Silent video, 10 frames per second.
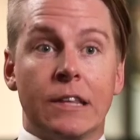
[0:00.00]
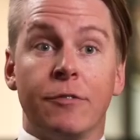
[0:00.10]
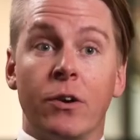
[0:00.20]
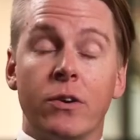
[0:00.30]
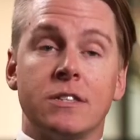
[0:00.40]
The
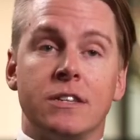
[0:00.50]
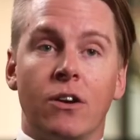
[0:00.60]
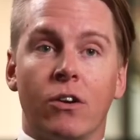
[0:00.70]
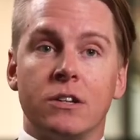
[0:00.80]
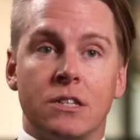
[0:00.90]
focus in
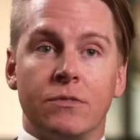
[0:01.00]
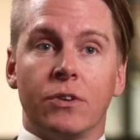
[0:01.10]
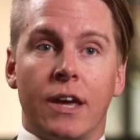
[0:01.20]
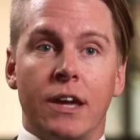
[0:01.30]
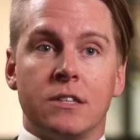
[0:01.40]
our
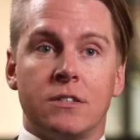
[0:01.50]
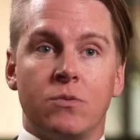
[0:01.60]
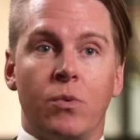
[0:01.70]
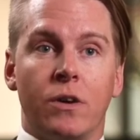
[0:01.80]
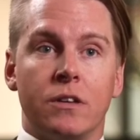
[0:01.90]
civil
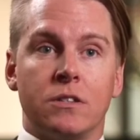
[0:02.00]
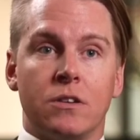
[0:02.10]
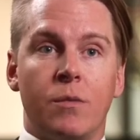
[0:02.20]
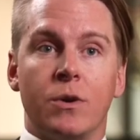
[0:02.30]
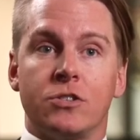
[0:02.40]
case
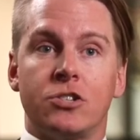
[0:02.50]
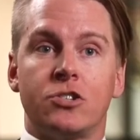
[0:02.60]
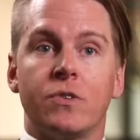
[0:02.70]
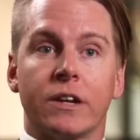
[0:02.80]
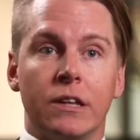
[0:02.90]
was almost
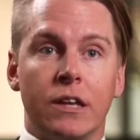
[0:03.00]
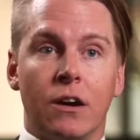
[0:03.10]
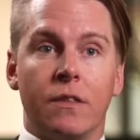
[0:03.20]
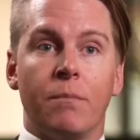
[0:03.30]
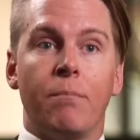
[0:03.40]
strictly on the